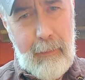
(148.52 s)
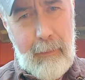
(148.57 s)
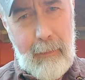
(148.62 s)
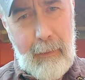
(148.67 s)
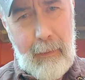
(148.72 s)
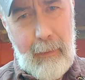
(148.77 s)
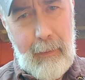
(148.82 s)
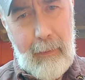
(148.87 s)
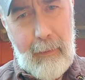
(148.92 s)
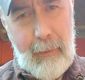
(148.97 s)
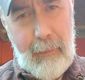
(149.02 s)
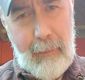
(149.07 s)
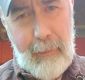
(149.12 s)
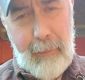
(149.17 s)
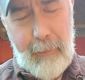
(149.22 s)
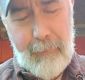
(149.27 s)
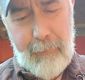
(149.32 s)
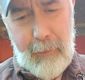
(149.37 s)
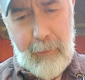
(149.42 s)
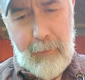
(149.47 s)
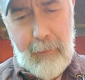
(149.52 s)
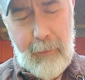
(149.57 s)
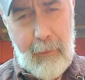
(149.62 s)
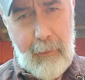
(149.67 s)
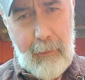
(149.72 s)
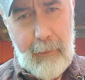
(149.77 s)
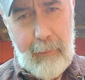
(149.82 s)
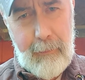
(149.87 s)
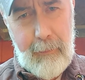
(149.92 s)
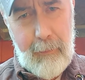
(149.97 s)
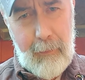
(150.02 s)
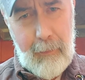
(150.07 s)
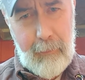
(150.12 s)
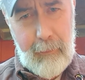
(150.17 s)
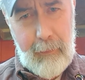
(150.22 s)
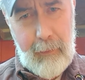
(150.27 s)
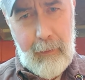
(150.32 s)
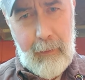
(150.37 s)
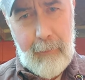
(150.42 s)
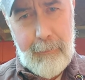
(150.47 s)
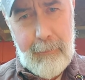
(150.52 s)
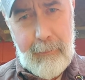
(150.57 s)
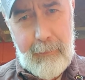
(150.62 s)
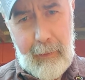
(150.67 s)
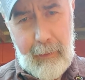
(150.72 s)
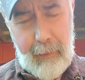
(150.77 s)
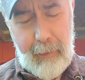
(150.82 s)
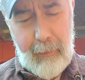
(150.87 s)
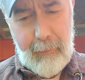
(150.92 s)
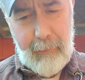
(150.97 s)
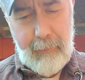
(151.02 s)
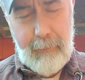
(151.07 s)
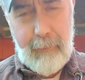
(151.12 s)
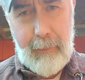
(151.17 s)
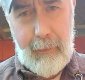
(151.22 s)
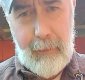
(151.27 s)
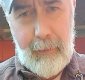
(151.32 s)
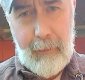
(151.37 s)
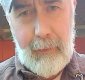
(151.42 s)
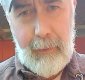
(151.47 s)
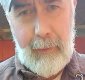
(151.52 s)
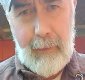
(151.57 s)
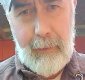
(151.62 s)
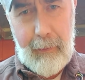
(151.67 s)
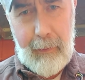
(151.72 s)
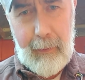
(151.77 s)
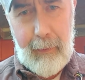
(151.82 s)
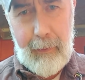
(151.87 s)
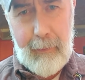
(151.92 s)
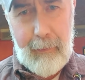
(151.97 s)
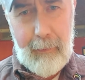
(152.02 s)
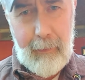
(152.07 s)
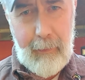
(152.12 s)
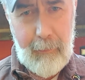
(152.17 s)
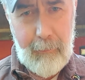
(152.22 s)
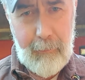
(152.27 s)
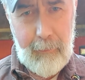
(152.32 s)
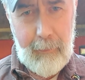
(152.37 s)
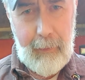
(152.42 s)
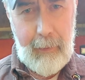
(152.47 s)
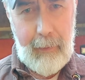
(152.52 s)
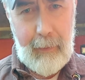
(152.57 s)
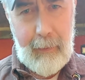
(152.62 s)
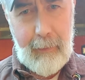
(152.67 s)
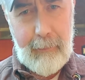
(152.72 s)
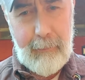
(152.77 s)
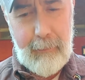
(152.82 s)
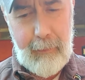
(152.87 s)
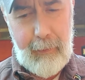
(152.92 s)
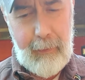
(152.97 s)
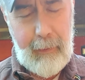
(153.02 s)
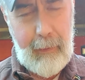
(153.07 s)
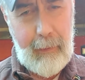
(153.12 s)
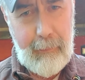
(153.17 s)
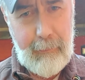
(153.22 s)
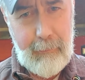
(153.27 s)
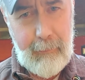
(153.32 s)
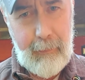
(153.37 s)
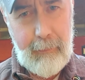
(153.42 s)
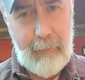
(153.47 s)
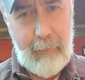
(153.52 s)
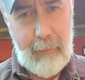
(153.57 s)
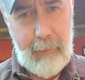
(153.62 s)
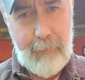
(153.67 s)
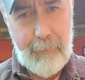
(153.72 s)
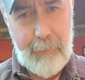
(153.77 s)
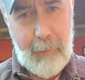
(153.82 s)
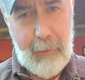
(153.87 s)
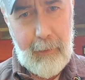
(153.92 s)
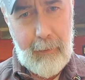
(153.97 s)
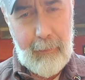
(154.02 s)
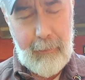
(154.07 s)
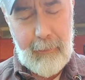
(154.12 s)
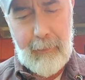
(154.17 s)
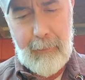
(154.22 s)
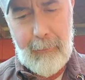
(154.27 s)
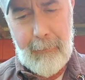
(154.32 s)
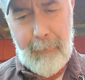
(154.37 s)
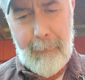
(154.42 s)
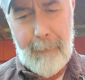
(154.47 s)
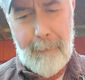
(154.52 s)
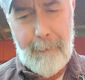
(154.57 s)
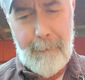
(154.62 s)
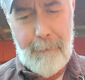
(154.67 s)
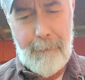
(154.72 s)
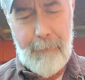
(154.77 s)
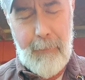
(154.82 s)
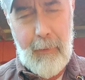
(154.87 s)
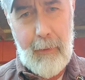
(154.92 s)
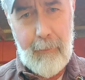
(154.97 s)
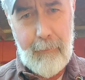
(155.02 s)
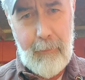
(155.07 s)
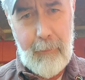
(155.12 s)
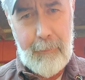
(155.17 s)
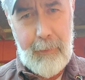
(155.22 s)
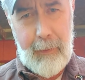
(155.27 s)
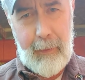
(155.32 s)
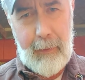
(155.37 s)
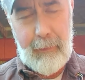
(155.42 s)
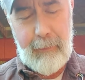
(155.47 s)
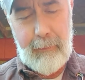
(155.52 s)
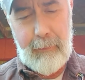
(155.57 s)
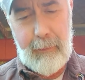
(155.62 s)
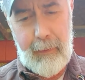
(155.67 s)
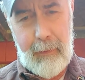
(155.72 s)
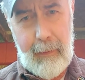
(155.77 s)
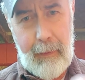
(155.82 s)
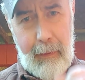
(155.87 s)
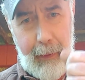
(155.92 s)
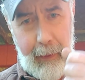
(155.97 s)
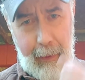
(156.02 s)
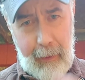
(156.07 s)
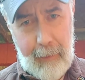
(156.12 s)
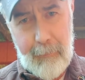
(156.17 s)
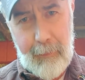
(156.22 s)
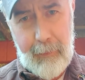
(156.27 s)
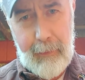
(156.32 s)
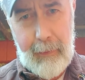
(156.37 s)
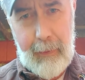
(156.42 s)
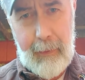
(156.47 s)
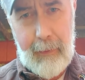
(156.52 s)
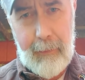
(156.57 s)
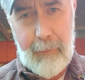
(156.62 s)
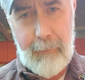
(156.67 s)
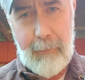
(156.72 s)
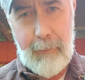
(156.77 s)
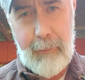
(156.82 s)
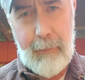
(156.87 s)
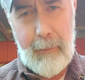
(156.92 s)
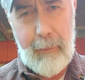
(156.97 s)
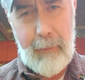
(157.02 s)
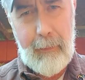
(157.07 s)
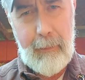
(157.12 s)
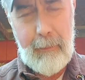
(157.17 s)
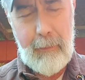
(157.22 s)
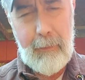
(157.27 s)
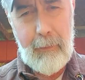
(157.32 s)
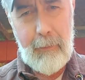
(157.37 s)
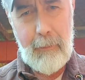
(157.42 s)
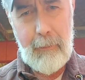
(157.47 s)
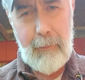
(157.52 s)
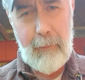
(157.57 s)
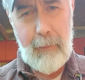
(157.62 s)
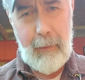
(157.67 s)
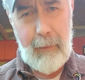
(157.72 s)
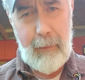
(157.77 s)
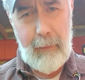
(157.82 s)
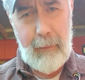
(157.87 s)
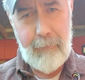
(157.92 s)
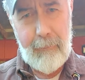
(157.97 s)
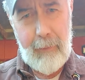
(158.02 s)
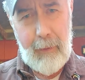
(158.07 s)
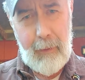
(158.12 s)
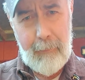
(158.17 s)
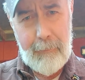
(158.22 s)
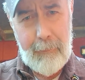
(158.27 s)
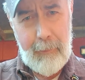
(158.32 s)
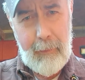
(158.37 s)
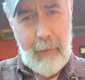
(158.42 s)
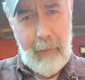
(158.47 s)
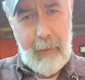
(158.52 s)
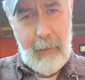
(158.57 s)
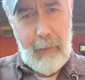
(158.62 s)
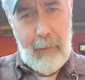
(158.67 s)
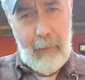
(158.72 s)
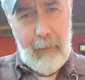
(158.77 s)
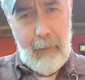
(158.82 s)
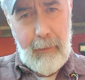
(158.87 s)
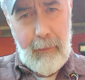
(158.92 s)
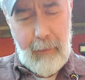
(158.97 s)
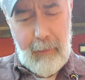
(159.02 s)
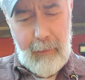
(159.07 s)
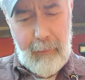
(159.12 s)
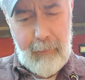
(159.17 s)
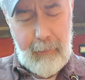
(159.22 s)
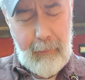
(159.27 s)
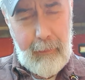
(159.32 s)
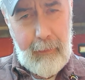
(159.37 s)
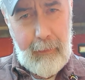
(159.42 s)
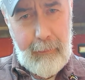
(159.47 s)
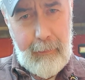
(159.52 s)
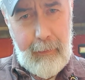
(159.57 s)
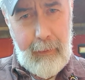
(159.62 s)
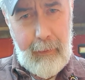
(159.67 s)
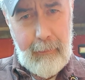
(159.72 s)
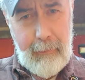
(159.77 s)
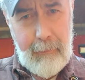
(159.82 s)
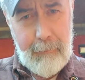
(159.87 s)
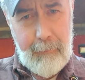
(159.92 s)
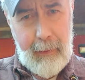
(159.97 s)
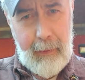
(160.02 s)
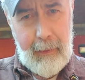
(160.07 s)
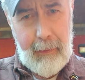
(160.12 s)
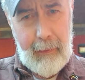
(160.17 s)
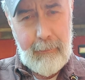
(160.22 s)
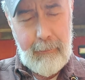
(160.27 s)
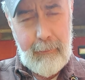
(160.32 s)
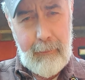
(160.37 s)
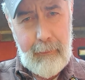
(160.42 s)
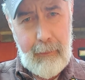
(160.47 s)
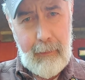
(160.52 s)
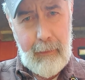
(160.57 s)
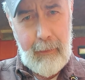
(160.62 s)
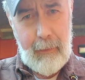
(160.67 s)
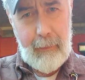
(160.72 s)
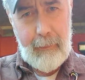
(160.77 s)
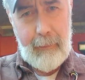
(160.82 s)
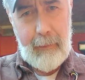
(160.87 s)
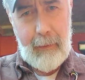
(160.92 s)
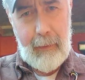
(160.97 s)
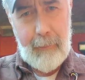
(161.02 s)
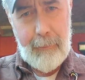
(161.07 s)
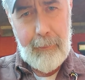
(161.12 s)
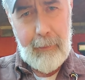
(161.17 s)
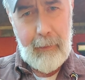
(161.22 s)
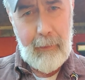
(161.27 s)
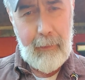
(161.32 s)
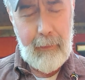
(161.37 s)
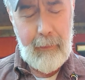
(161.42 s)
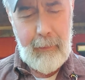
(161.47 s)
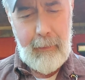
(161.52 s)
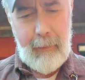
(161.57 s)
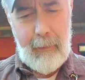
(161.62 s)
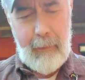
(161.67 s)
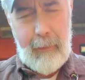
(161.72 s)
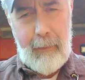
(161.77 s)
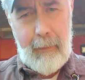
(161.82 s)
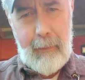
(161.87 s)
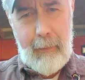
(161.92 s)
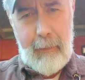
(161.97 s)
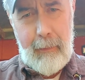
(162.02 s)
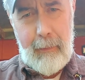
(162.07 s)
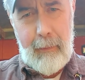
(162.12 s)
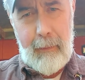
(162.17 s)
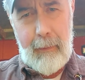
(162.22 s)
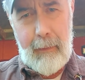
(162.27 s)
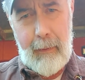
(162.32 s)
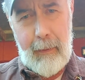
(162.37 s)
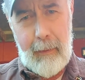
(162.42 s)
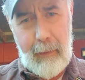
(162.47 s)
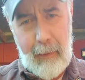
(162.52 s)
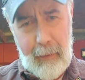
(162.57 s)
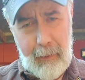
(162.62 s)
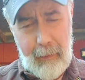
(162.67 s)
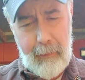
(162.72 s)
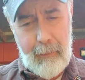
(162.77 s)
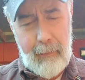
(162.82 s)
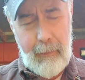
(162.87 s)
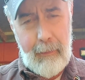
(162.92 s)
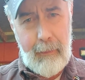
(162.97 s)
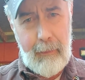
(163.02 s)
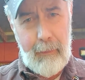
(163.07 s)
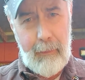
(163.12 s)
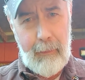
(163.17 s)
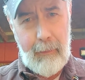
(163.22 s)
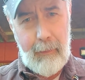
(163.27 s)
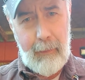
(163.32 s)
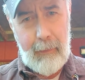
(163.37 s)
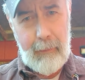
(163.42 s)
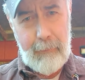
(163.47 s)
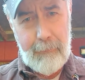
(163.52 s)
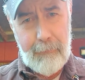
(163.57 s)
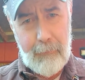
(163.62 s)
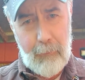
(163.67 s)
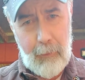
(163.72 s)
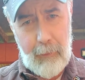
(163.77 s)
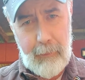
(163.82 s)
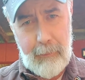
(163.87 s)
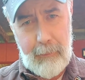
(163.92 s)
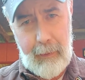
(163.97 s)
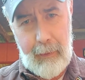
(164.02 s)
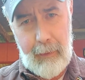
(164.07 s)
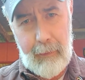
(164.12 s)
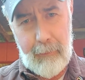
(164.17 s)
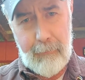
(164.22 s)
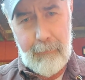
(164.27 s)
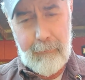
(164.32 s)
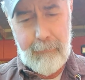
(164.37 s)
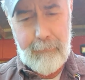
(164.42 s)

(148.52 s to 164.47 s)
You have to it's called upsetting the steel on the end here, where I actually heat just this part of the piece and I hammer down to develop a dense mass on top here, and then it's forged out